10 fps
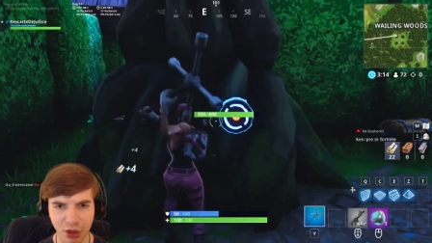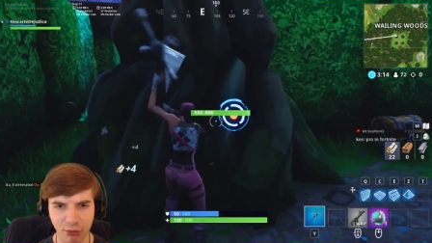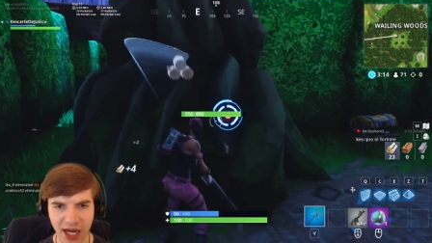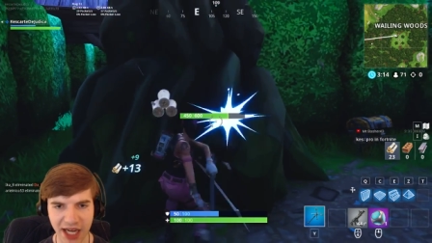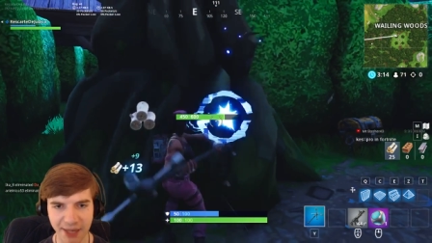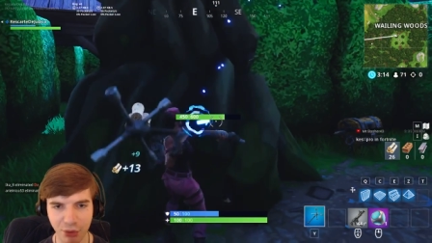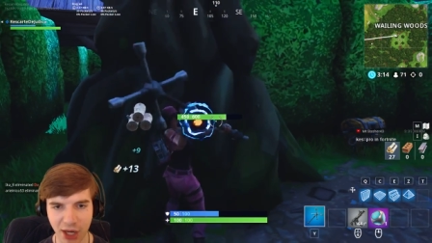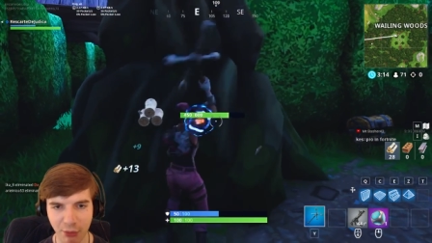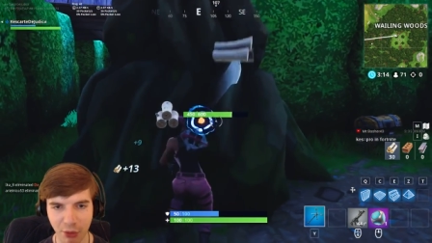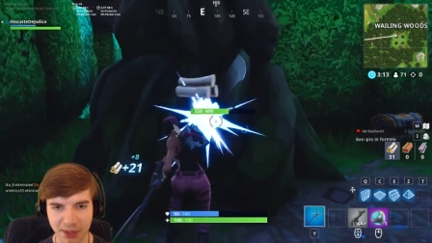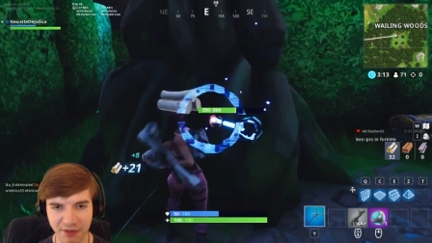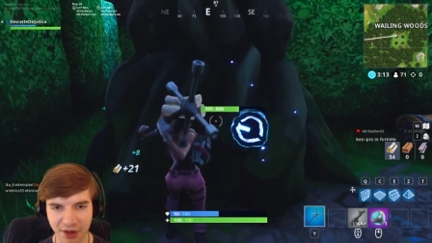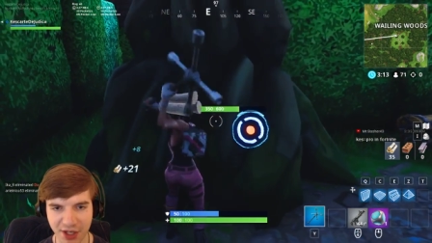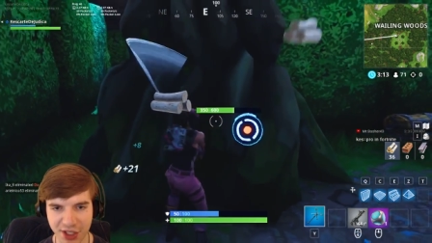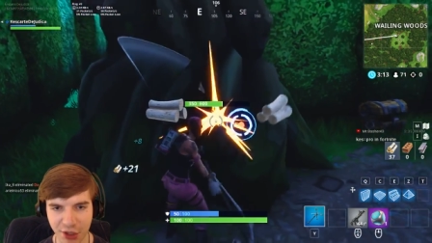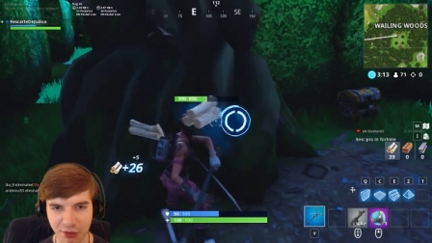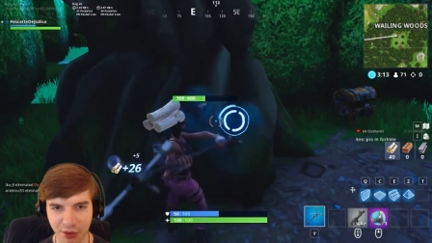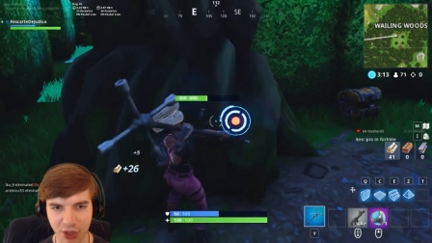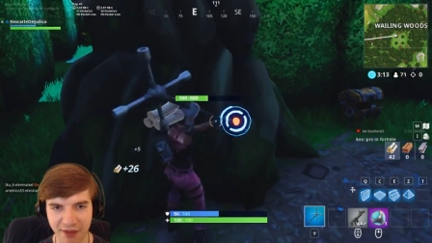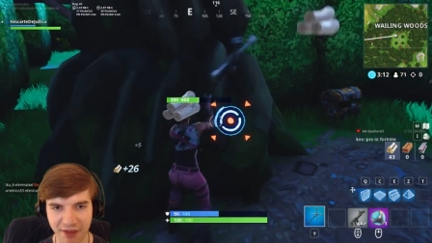Right, it probably won't be very soon
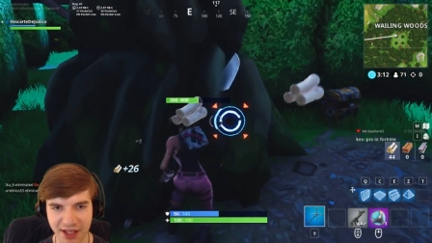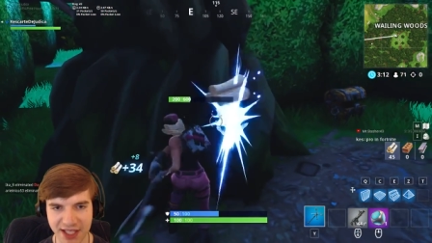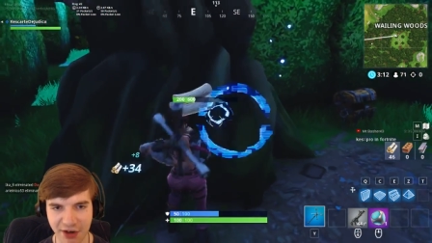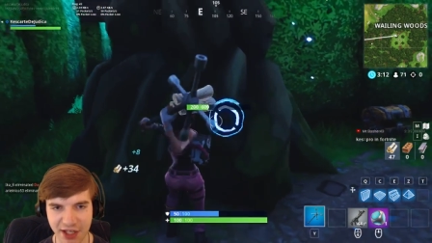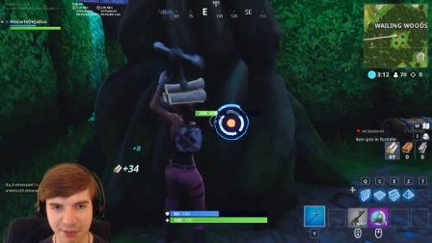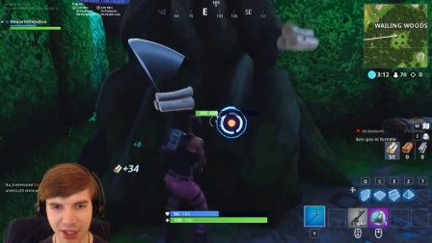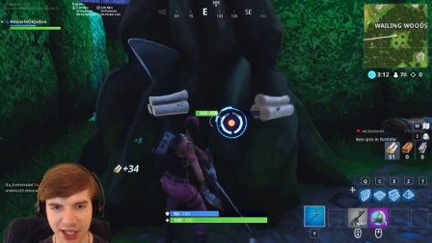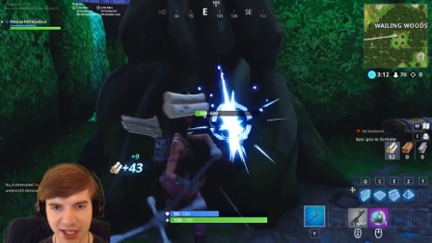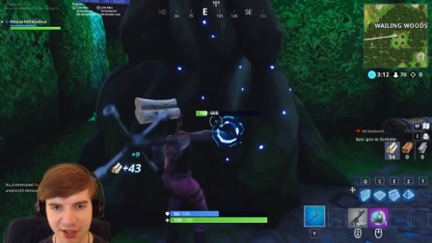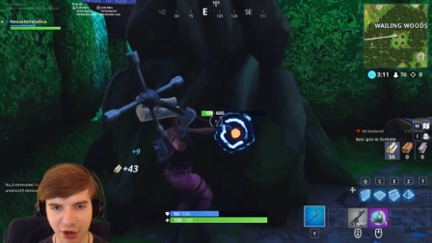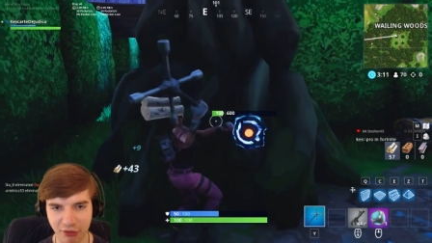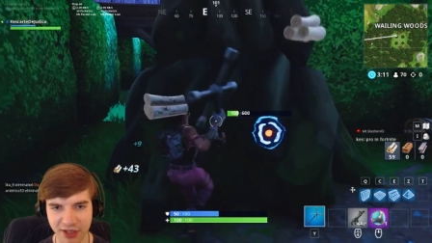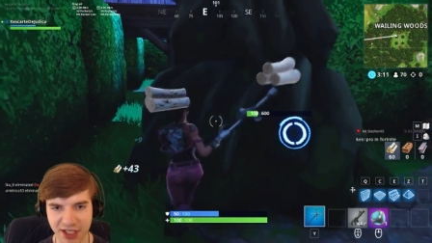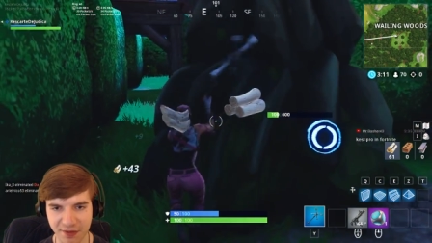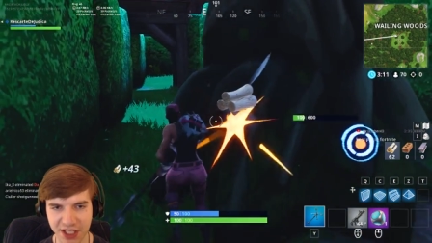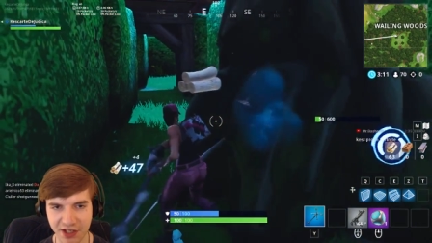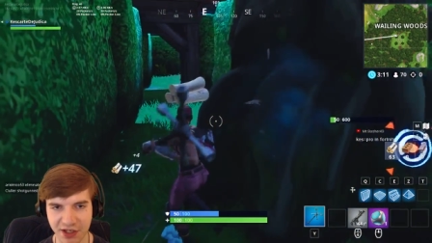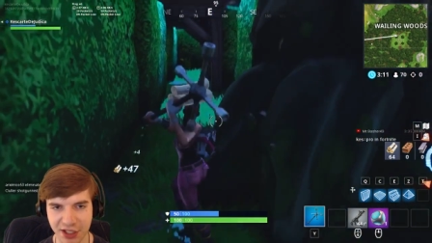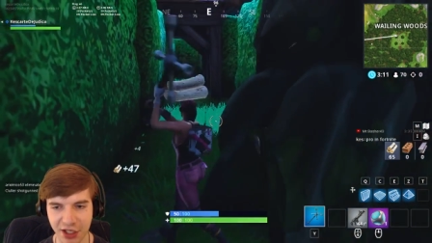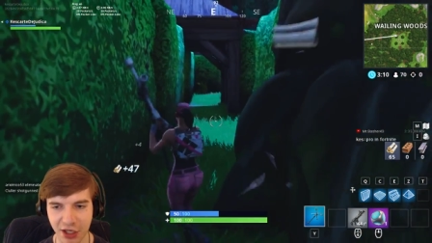that we'll have that series, but it is on our list of
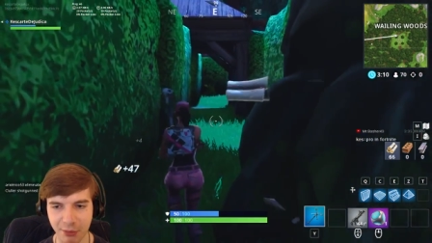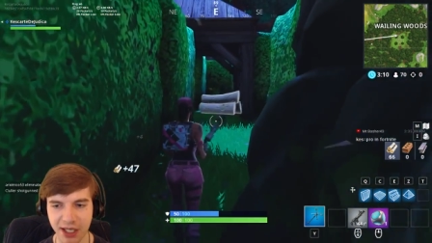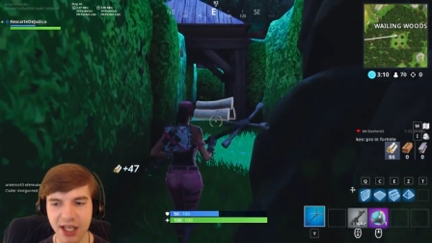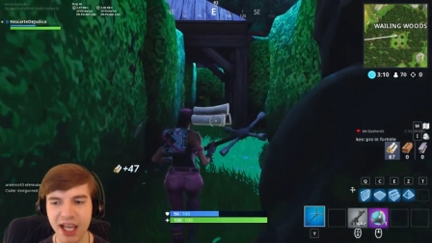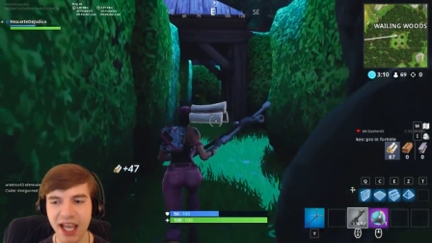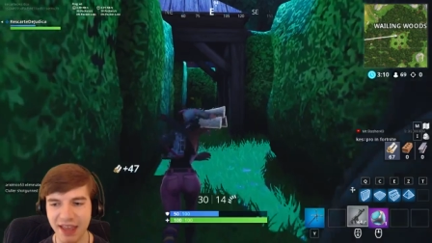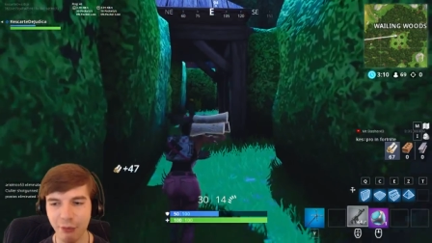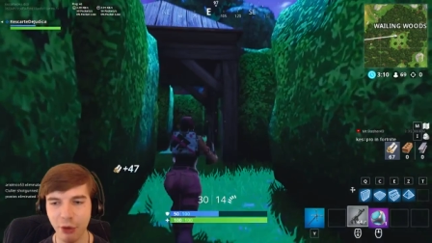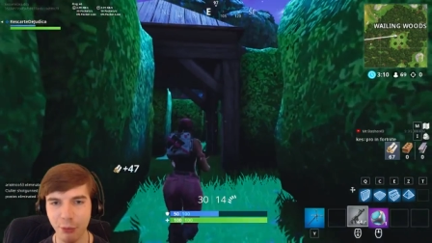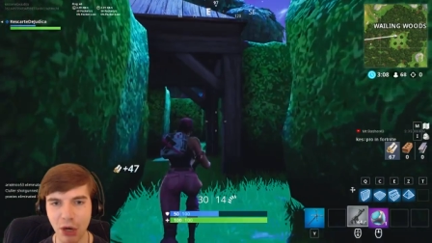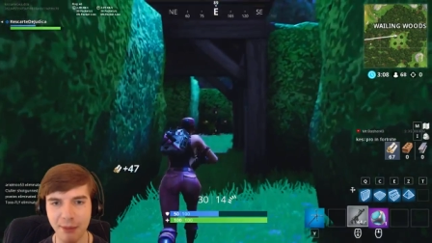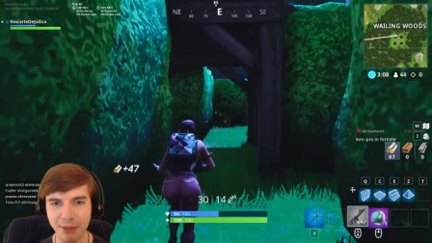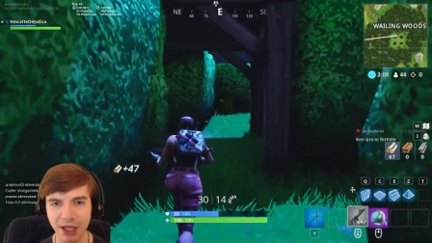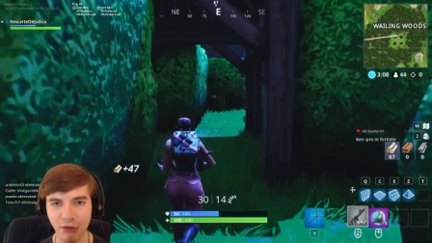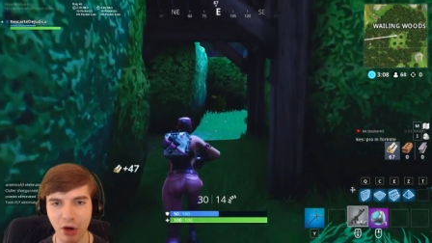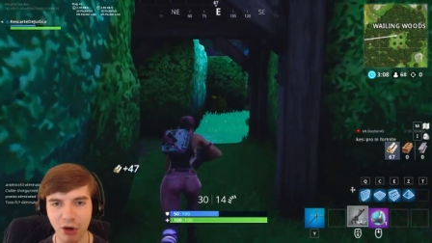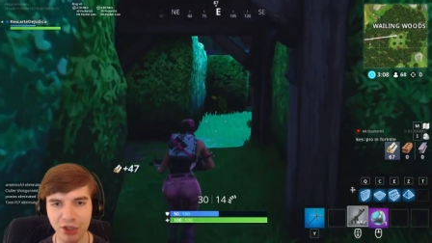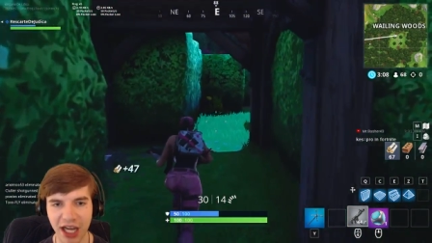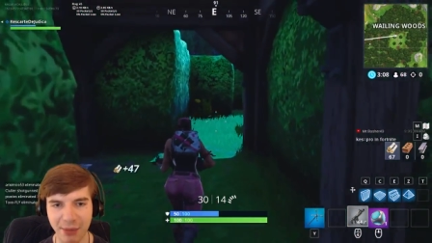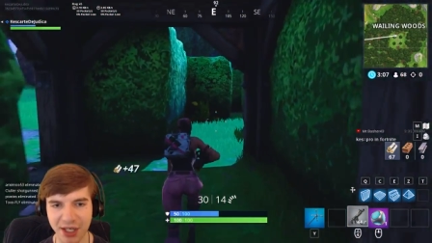series to do. But that one will probably be a long
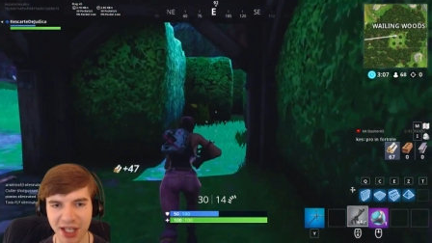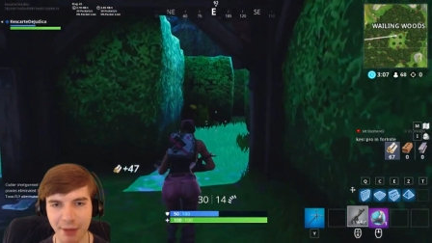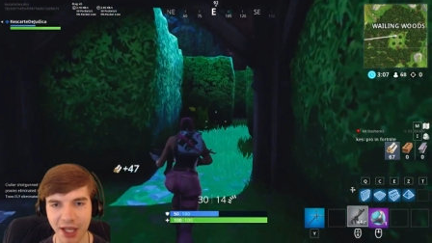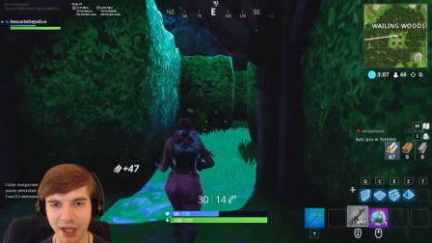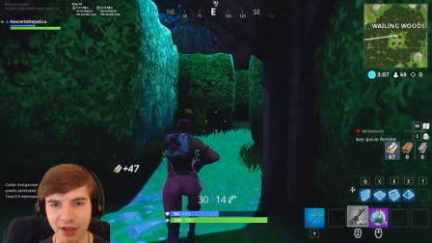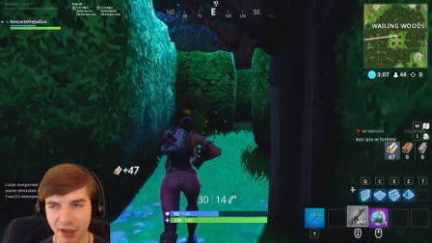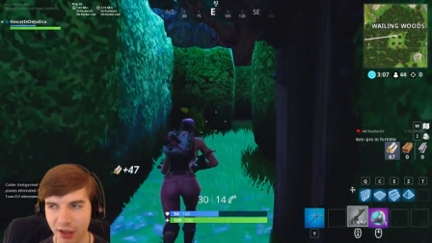time in coming,